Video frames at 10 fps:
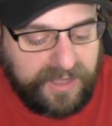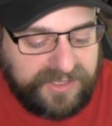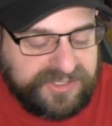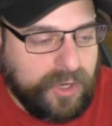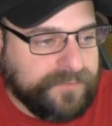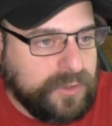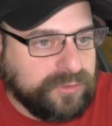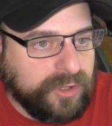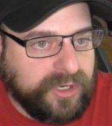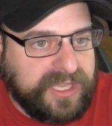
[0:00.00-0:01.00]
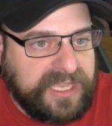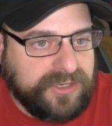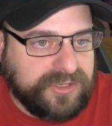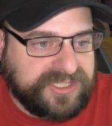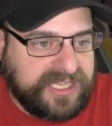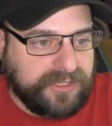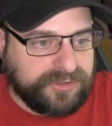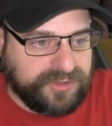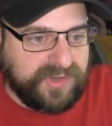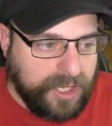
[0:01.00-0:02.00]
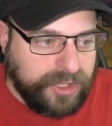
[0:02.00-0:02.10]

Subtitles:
So if you look in your skill tree,